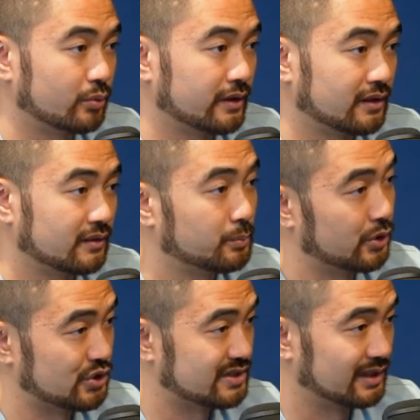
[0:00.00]
with
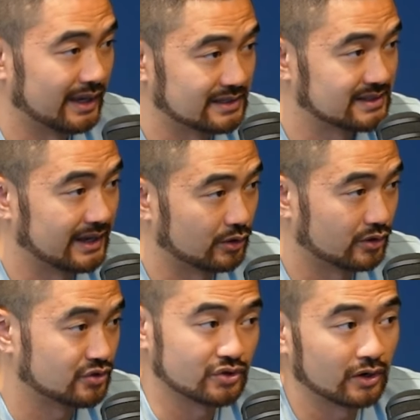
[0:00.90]
personalized
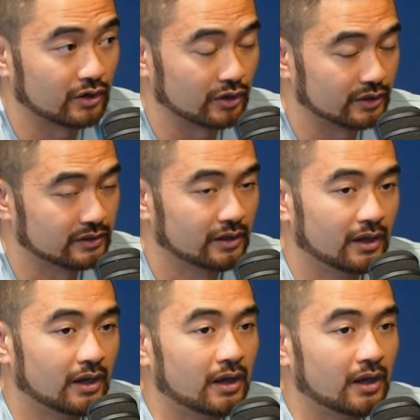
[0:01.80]
headers are good.